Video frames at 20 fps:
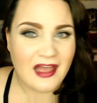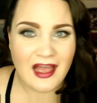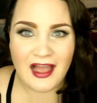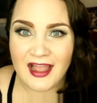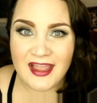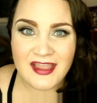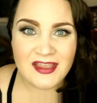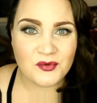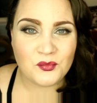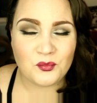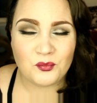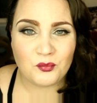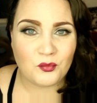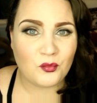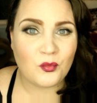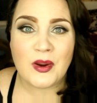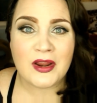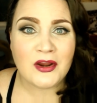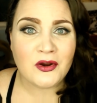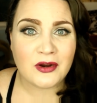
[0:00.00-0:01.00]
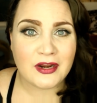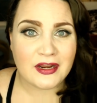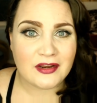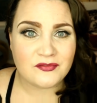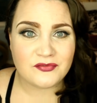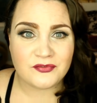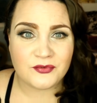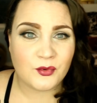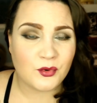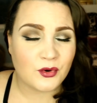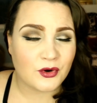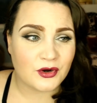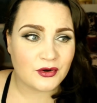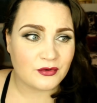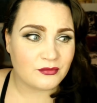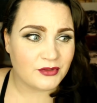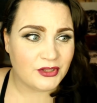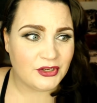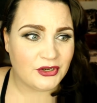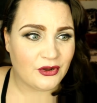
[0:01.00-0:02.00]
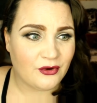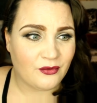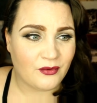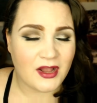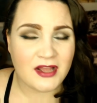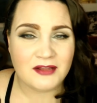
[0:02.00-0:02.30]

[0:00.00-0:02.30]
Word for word: I can wear it for, you know,